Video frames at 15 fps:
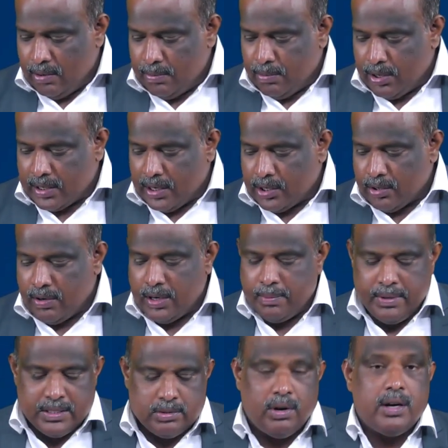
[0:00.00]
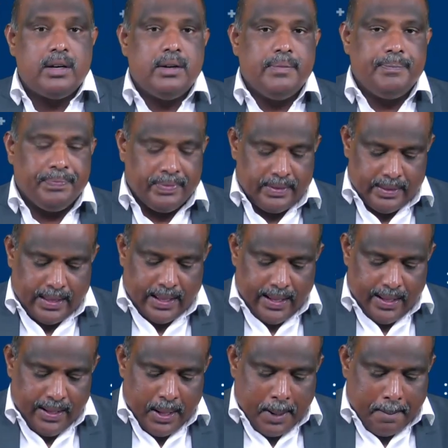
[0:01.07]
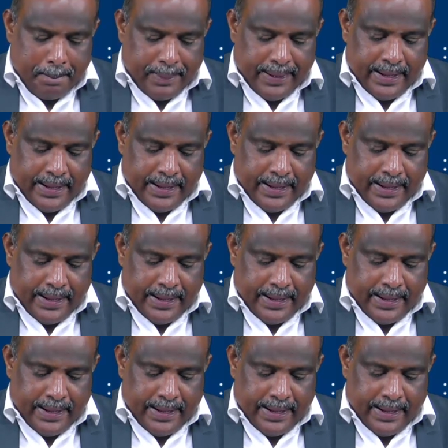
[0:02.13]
The one more control volume is what? The